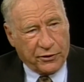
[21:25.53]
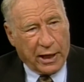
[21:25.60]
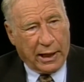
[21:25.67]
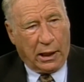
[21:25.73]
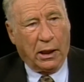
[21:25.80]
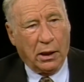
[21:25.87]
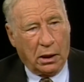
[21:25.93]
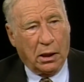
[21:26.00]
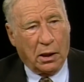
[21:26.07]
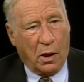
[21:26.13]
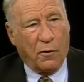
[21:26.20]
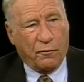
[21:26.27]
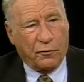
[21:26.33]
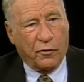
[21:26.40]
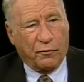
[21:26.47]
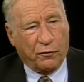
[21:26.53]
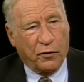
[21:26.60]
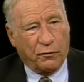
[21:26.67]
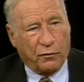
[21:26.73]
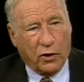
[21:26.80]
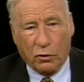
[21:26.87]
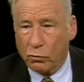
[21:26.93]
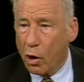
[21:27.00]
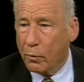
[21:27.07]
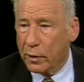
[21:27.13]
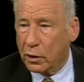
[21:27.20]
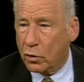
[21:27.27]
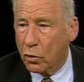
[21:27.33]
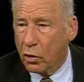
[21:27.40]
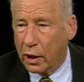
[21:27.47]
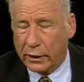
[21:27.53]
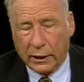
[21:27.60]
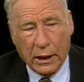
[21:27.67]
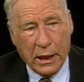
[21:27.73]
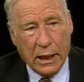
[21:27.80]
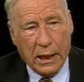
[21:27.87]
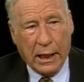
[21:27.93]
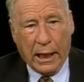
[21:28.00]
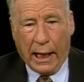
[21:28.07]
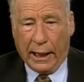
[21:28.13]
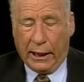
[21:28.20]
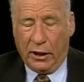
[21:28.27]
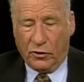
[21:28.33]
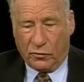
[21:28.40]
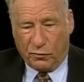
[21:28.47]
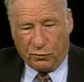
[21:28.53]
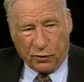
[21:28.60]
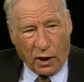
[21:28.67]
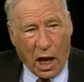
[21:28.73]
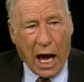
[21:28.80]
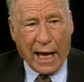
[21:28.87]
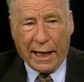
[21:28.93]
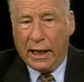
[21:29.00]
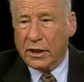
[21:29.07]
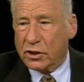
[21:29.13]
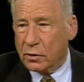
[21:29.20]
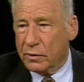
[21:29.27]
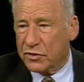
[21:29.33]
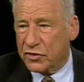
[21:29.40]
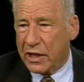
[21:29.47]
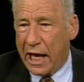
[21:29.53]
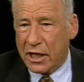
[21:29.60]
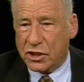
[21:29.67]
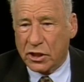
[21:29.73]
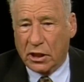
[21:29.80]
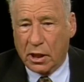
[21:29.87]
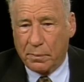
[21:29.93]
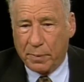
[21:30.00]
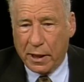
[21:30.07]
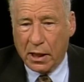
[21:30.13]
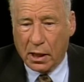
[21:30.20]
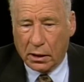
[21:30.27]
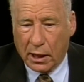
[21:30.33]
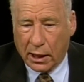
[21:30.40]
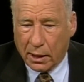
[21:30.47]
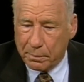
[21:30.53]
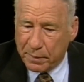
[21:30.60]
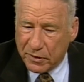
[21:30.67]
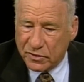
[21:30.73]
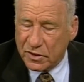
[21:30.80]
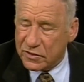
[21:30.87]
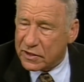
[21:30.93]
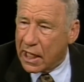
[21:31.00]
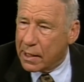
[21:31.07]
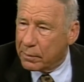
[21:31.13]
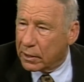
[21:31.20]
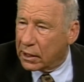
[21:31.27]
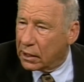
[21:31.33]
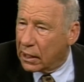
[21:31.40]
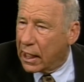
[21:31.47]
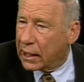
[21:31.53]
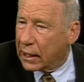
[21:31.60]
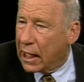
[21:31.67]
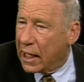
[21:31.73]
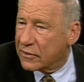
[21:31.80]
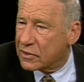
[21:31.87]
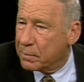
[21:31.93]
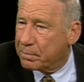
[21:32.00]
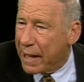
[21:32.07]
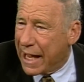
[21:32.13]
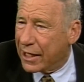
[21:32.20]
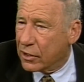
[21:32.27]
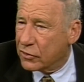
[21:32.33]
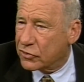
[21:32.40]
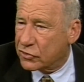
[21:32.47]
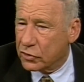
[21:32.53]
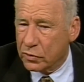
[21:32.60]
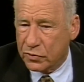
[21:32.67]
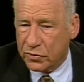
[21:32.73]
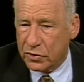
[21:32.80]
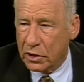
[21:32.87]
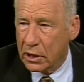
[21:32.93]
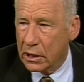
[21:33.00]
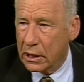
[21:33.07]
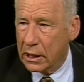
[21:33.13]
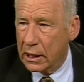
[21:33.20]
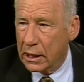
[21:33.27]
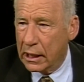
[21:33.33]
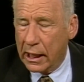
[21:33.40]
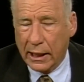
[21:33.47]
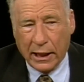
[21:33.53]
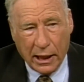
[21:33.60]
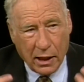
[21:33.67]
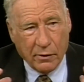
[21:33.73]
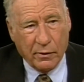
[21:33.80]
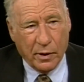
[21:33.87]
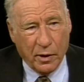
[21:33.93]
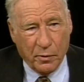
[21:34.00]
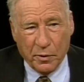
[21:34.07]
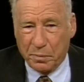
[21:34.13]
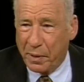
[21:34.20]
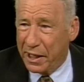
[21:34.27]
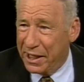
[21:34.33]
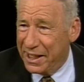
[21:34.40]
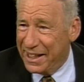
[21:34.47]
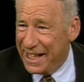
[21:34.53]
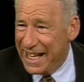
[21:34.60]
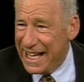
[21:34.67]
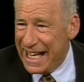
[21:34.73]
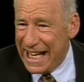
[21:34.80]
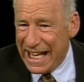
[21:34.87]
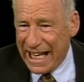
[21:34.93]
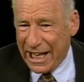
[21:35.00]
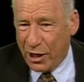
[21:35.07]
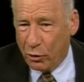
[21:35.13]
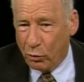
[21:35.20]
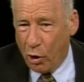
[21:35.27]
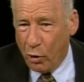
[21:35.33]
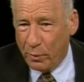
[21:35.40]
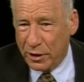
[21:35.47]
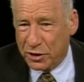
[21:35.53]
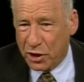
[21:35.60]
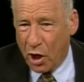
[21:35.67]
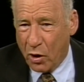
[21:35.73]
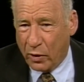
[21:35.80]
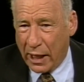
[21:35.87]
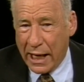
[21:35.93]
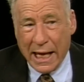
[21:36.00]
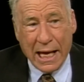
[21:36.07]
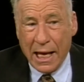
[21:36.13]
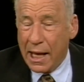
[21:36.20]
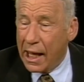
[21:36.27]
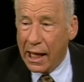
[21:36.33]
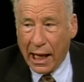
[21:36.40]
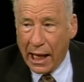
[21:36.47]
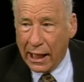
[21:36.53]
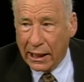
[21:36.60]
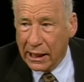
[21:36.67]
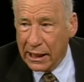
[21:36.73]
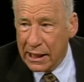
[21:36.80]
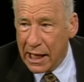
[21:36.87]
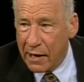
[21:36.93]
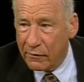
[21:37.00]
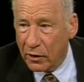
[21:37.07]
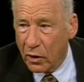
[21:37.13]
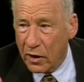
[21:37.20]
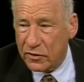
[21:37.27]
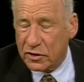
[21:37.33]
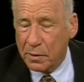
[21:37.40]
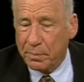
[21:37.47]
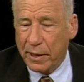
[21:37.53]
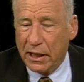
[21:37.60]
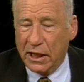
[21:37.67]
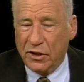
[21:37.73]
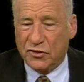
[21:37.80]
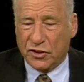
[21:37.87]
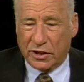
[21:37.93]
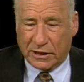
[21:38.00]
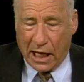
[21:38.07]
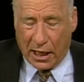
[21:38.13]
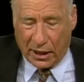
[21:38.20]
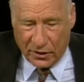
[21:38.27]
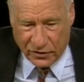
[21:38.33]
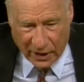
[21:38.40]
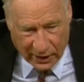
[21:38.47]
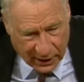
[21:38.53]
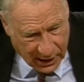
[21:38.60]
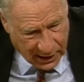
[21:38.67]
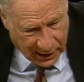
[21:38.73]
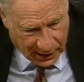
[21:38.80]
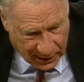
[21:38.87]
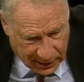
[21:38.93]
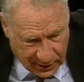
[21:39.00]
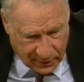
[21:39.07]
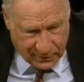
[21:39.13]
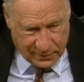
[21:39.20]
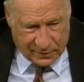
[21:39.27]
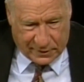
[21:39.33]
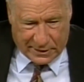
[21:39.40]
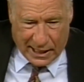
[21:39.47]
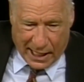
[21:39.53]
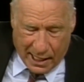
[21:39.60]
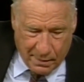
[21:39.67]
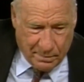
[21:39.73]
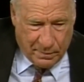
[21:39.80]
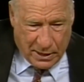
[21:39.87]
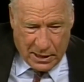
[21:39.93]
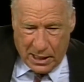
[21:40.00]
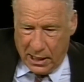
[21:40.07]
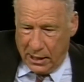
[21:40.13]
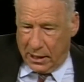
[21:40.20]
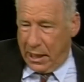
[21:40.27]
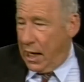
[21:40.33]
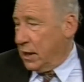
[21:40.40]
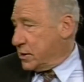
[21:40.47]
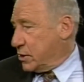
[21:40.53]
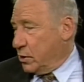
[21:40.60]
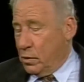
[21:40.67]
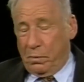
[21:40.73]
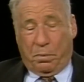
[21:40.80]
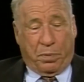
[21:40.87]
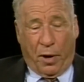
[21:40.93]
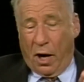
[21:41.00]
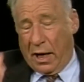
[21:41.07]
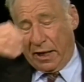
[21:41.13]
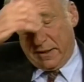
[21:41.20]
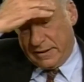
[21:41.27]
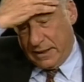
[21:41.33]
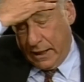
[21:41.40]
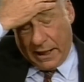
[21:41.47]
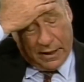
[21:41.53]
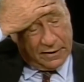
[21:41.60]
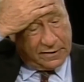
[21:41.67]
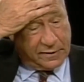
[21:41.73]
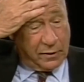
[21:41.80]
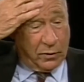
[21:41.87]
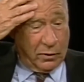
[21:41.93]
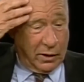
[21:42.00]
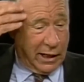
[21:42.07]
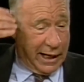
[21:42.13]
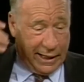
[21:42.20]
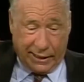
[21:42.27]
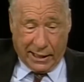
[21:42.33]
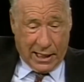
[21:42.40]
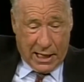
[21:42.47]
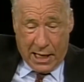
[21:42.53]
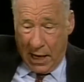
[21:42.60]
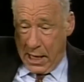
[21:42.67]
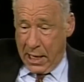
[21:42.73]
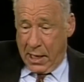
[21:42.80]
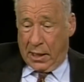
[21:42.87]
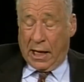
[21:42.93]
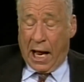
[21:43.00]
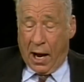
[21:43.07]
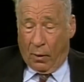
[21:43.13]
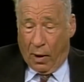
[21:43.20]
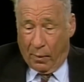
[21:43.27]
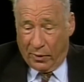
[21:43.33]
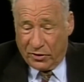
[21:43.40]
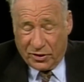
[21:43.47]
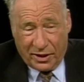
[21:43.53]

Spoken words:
thing, for the Roman court, and he'd fly into a sketch, and it'd be like a business table and a lot of guys in banker suits, and here he would be in a Roman toga. And he never lost a beat. He'd sit down, he'd say, those damn costume parties, they end so late. Now,